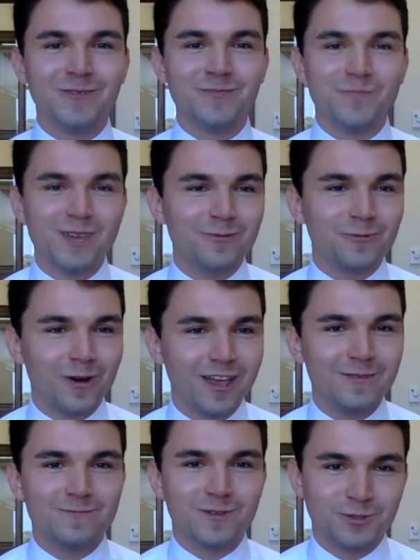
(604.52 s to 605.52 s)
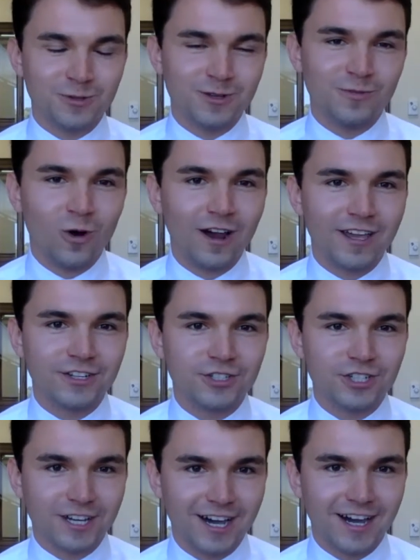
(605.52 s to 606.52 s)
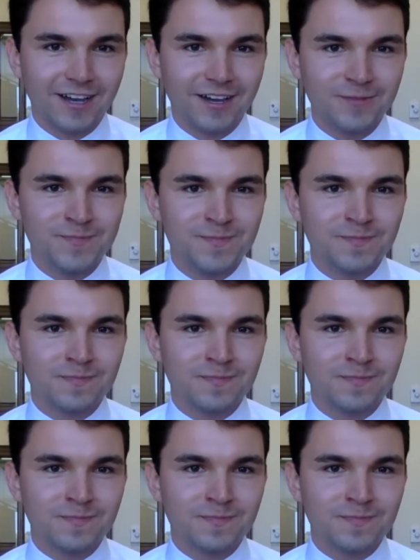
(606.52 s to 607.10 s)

Being right between Milwaukee and Chicago,